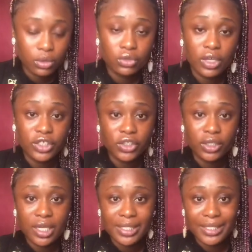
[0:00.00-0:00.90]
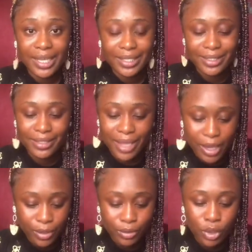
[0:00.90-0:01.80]
Traditional skirt
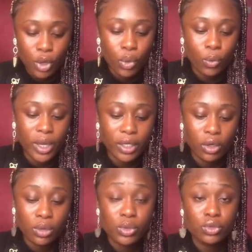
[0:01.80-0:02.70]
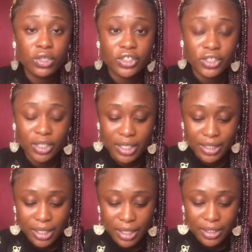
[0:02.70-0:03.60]
style. When it comes to traditional
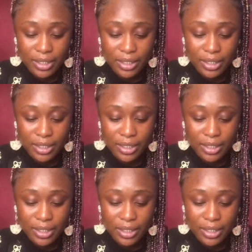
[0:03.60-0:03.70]
skirt